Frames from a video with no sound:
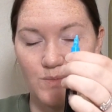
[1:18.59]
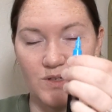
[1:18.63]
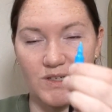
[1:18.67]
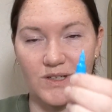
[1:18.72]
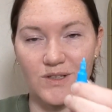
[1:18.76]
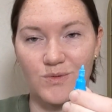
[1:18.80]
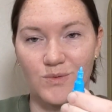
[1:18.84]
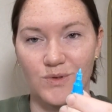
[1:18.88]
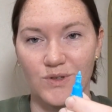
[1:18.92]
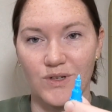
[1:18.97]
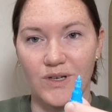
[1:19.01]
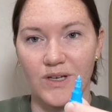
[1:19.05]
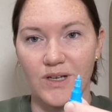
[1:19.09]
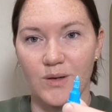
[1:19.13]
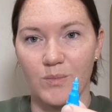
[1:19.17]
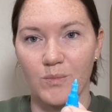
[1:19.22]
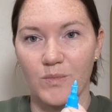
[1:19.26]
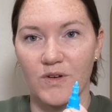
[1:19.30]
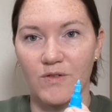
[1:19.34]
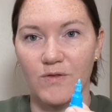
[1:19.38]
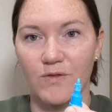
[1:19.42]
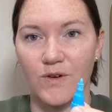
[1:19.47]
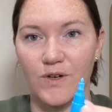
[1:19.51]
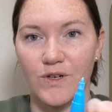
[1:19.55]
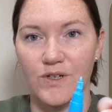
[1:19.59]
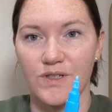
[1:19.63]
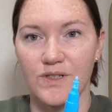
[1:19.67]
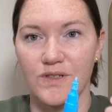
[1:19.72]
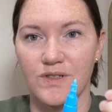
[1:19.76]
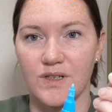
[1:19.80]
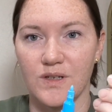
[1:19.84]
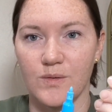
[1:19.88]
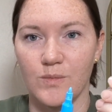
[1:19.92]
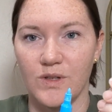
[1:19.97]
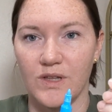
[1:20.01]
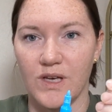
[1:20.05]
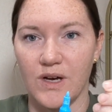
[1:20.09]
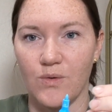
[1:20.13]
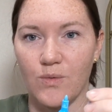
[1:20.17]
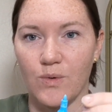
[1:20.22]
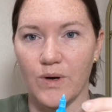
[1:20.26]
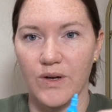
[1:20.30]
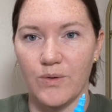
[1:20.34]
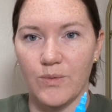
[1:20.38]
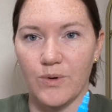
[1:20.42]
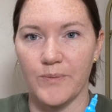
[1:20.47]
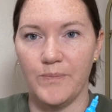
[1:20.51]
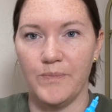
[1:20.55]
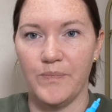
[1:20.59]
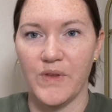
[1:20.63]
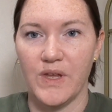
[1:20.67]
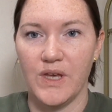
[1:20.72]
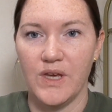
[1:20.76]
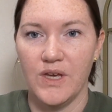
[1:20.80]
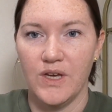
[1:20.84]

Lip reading: because when you get them at first, it's going to be that white one.